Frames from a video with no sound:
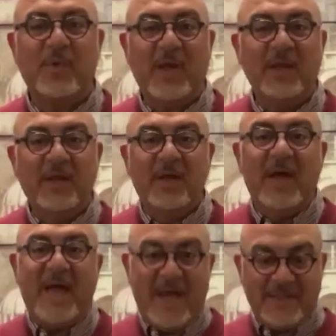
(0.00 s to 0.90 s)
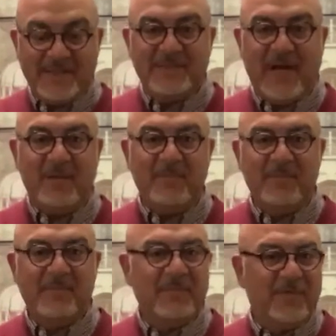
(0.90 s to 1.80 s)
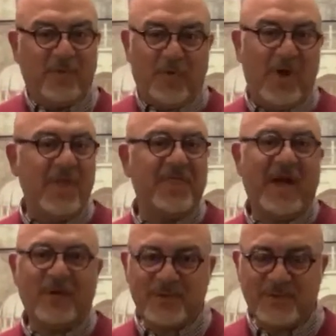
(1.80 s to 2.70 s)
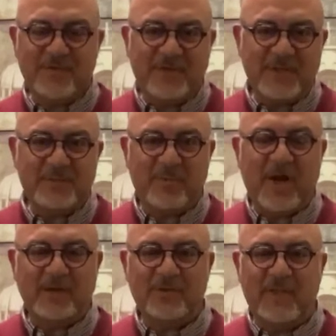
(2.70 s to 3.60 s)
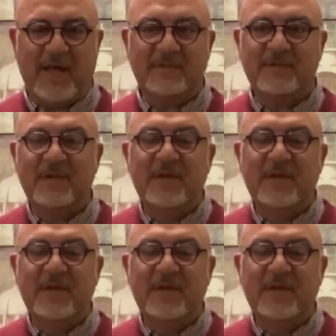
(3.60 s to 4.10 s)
Well, at the time, for thousands of years prior to that,